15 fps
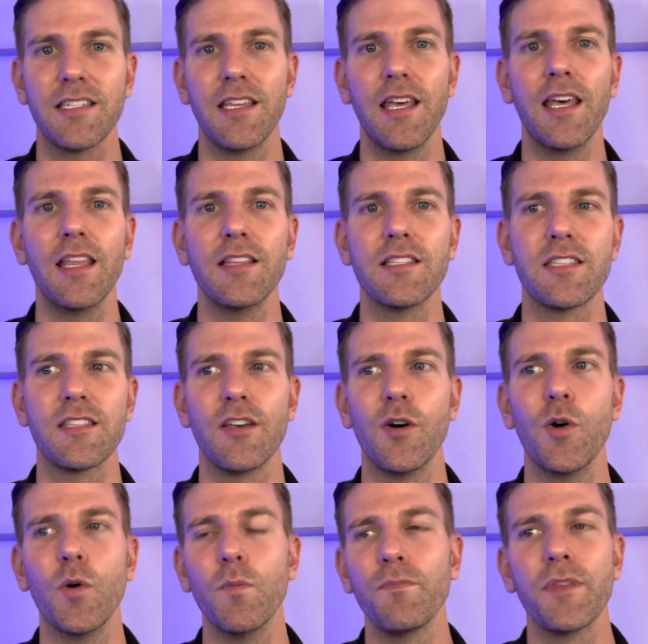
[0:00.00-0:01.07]
And
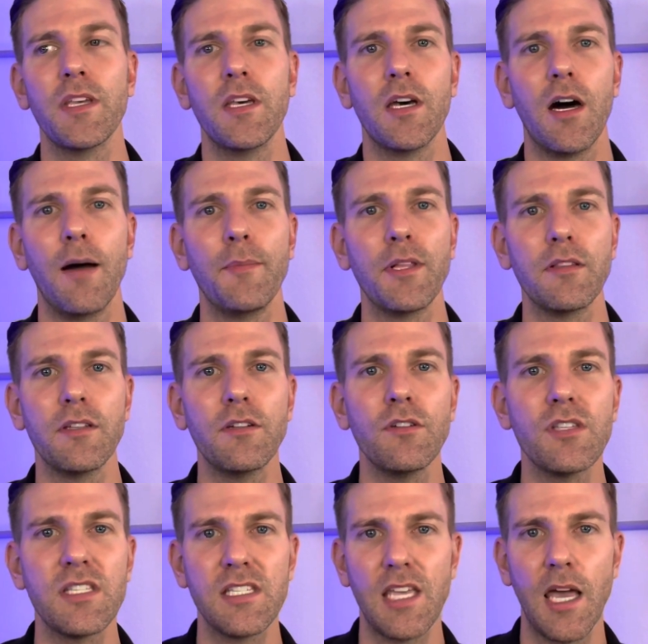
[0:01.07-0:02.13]
so I'm a little
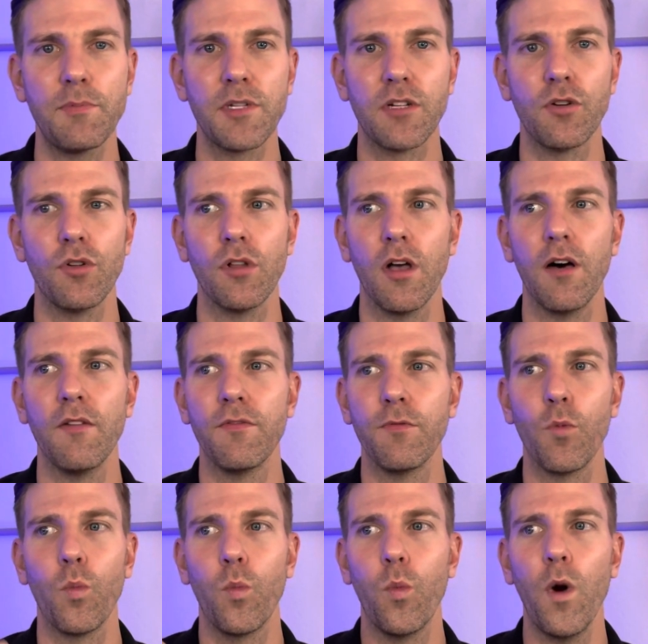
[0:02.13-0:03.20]
skeptical of
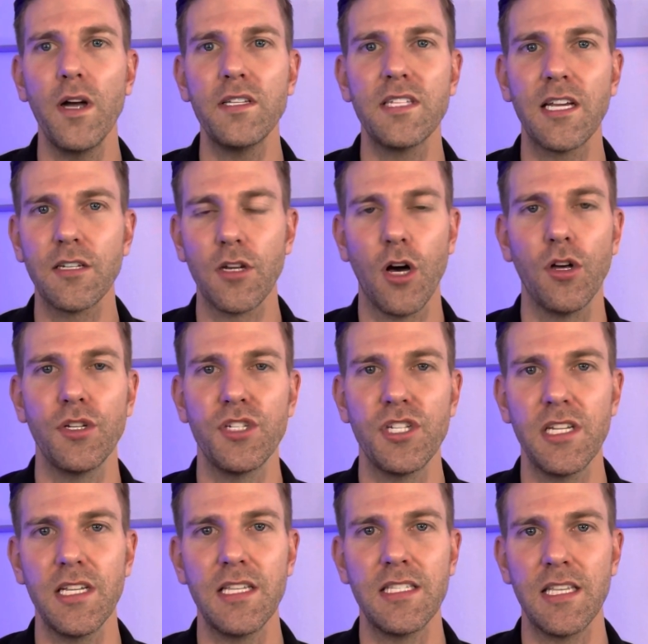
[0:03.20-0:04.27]
what
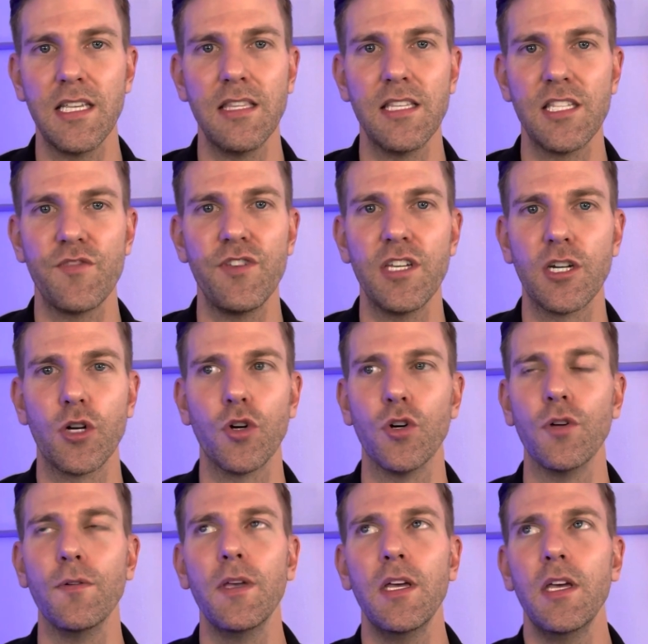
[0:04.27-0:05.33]
technology is in this vehicle,